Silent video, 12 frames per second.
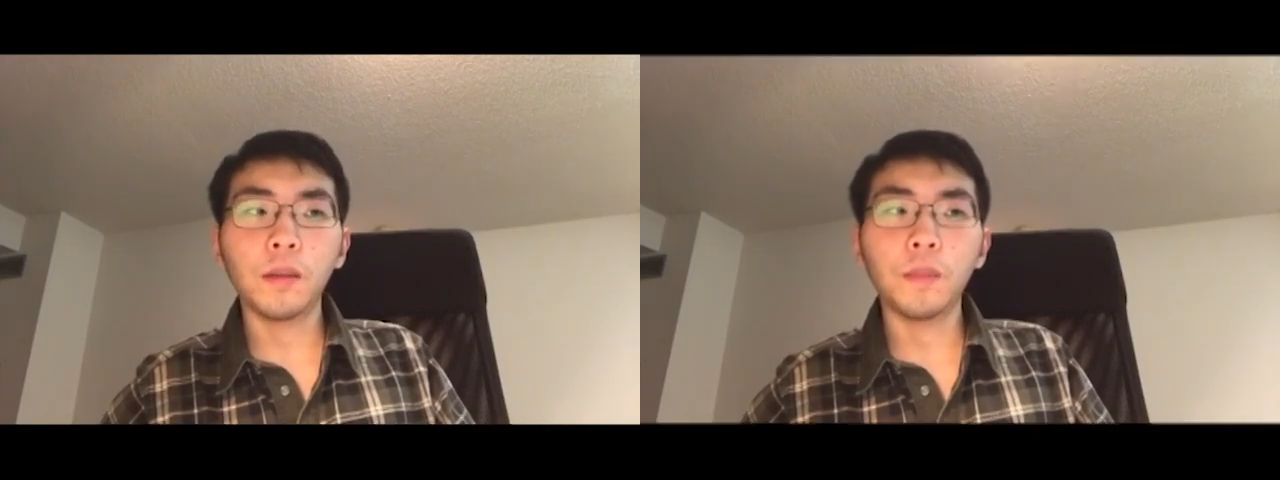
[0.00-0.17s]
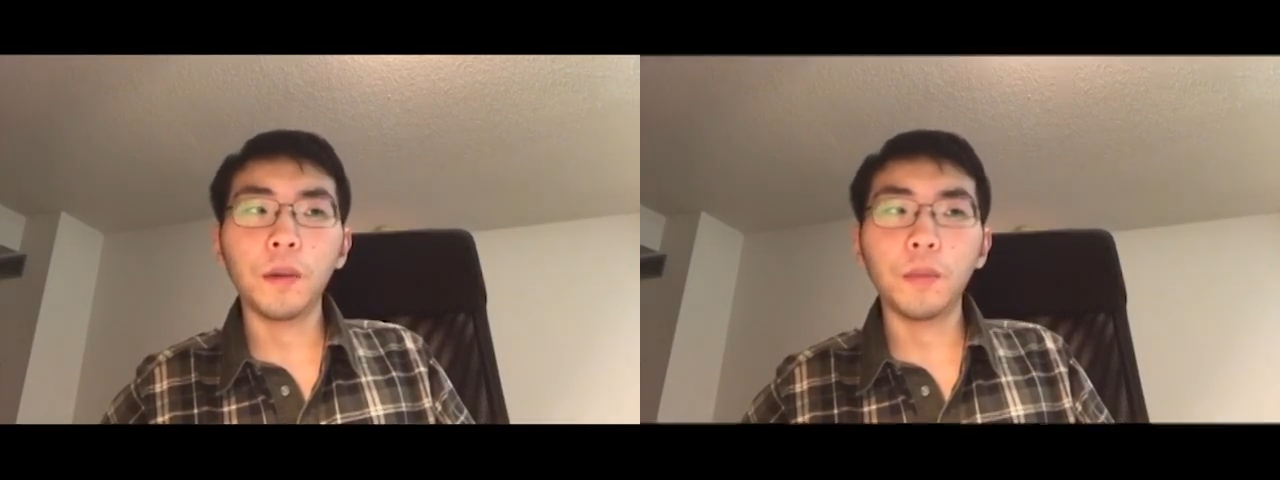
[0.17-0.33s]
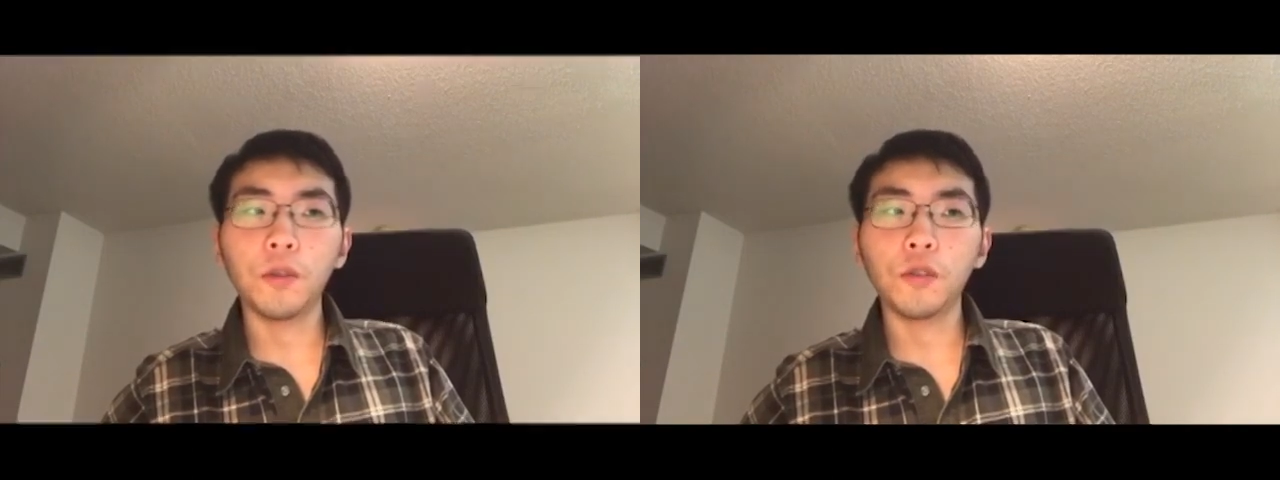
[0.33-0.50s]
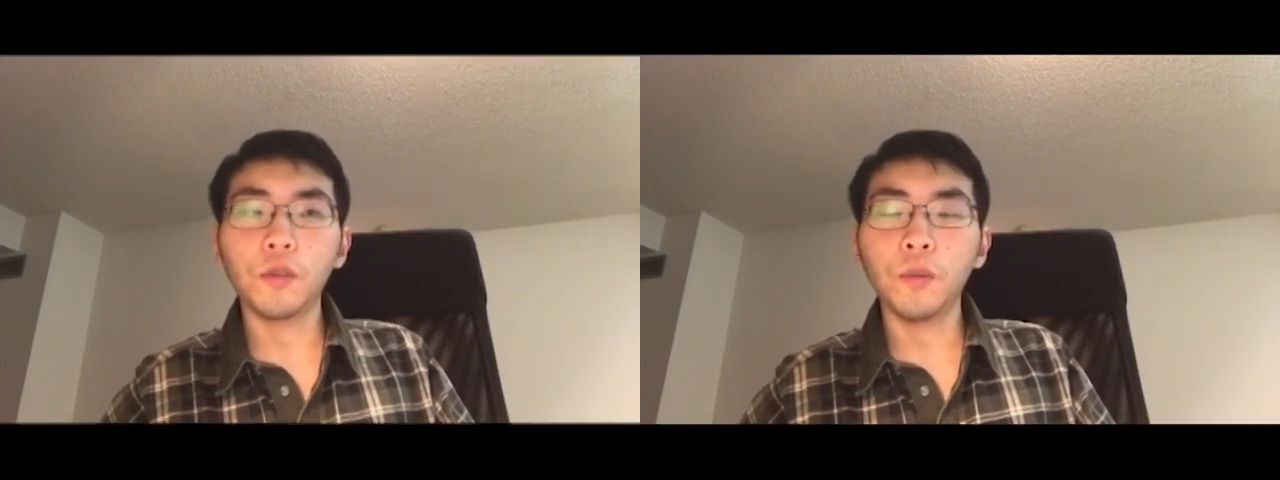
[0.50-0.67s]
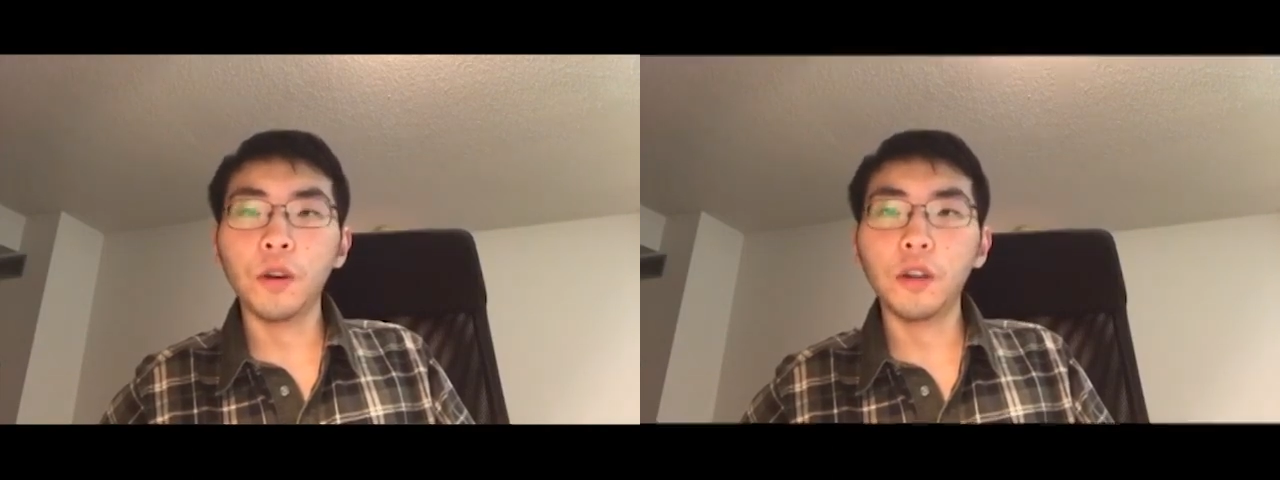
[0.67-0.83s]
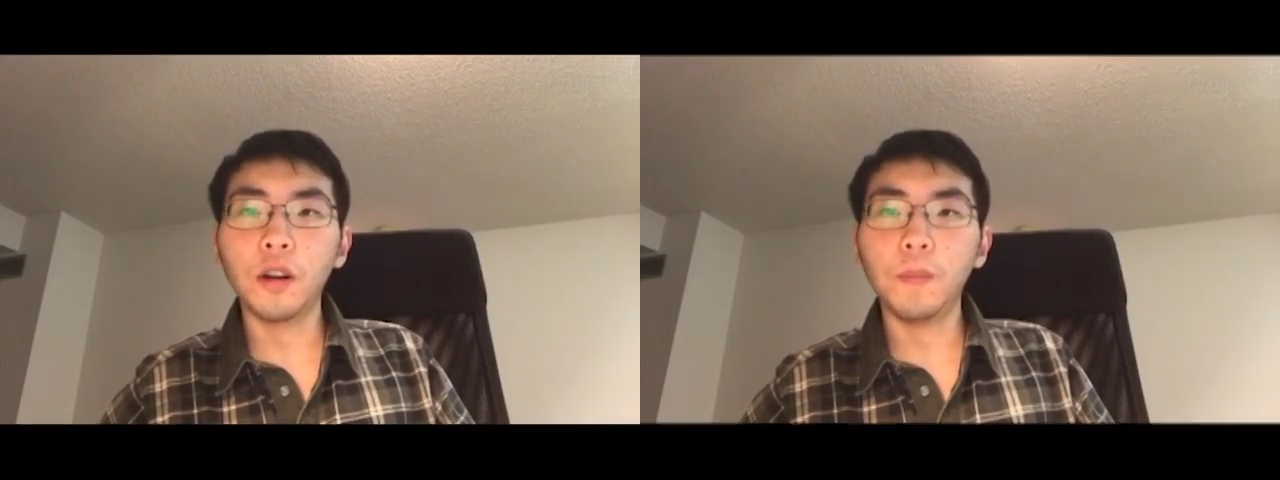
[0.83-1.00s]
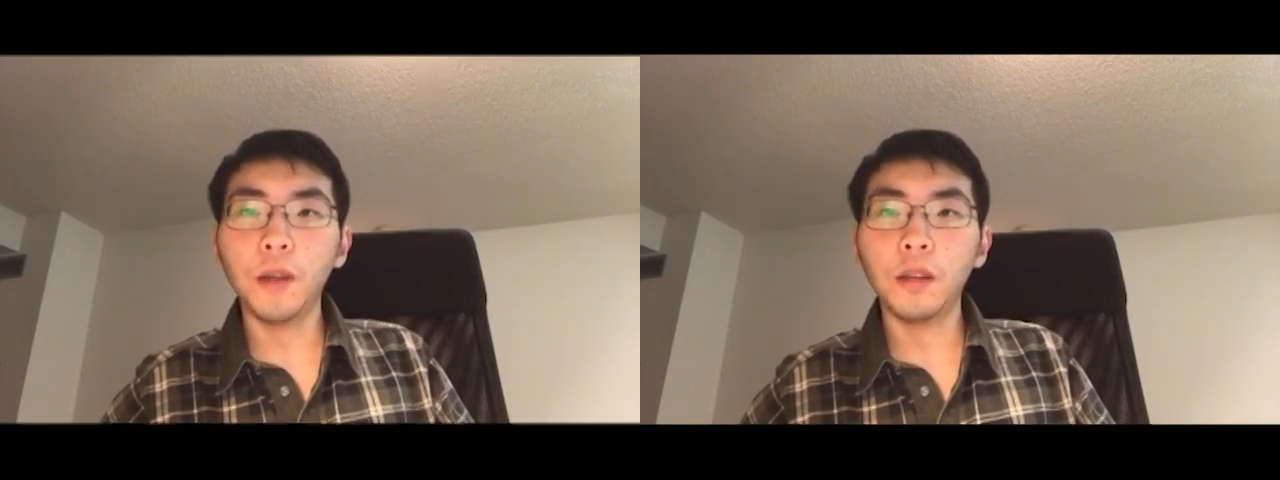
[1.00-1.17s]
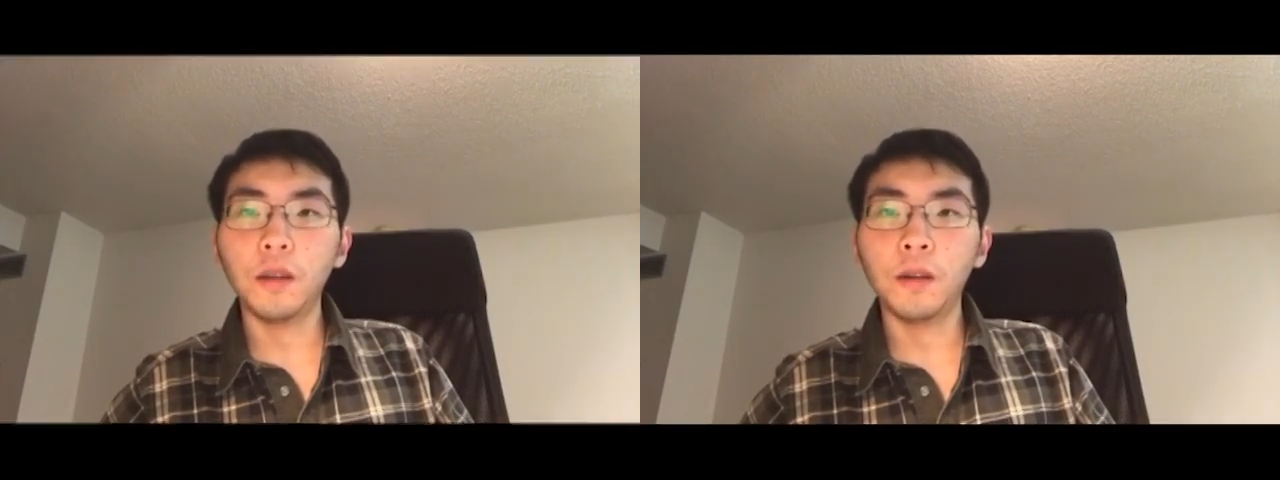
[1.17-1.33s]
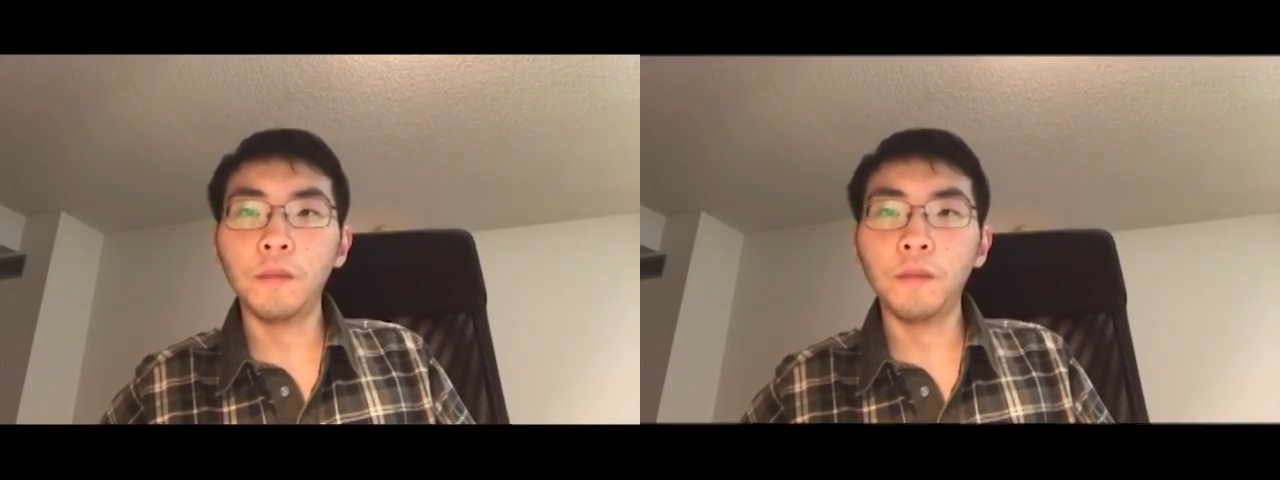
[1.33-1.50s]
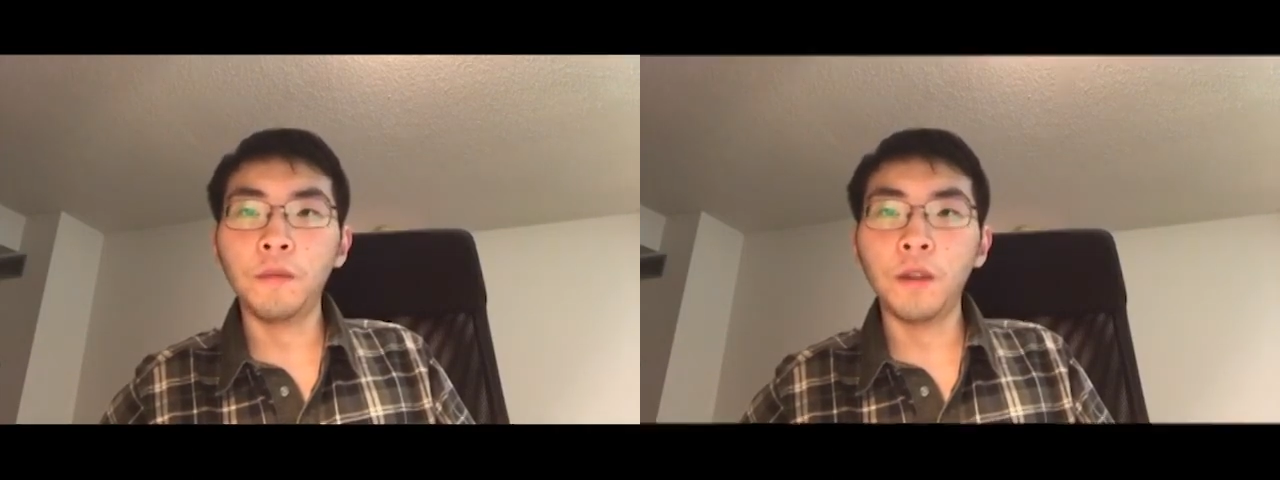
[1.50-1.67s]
people should work on and learn